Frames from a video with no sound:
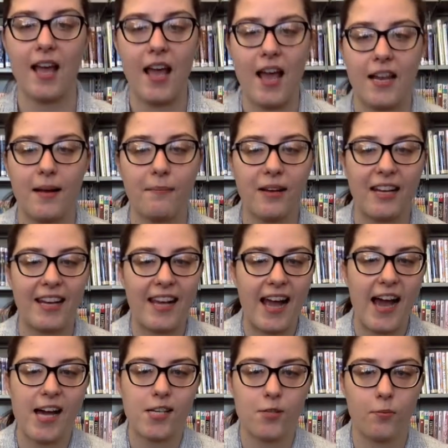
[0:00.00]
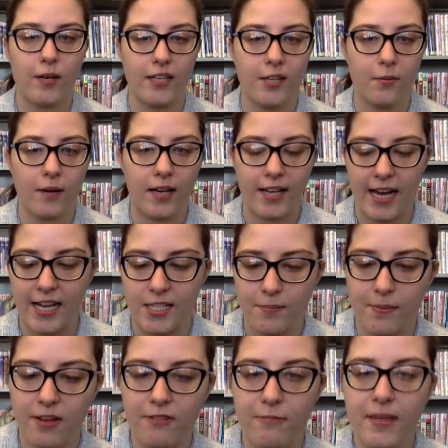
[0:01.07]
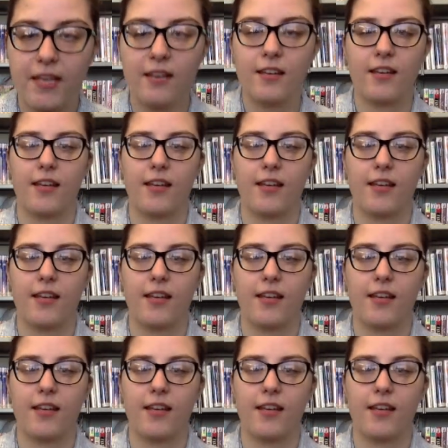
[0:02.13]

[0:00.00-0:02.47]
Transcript: And I'm gonna catch one. Do you want to catch a bee with me?